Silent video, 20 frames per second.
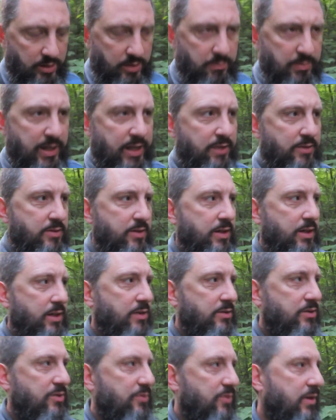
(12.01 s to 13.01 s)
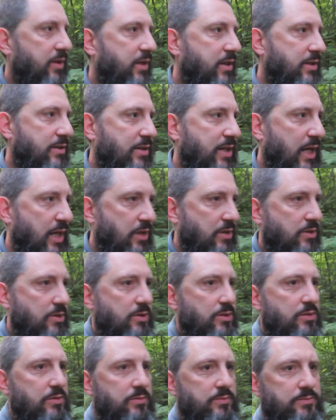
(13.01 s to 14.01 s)
the bad thing is it's very
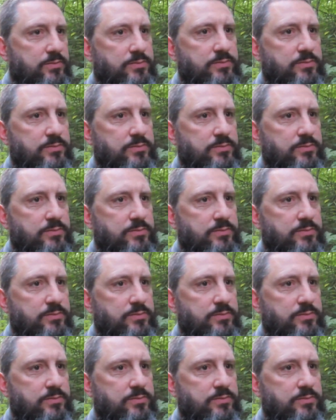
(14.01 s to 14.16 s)
contagious,